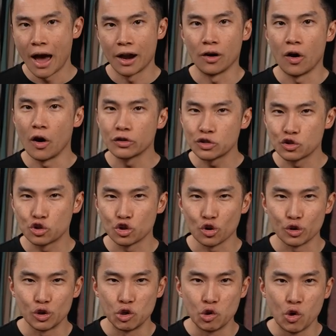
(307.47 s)
And I'll also show
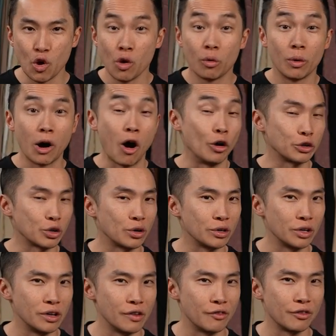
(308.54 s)
you what
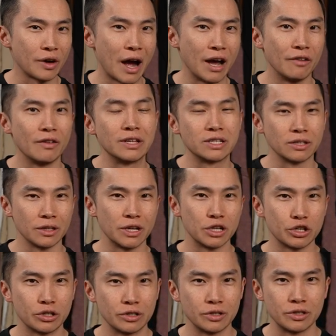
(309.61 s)
alternative kind of
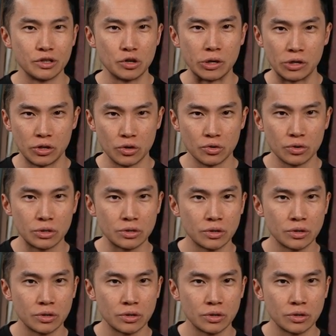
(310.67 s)
insulations you can use.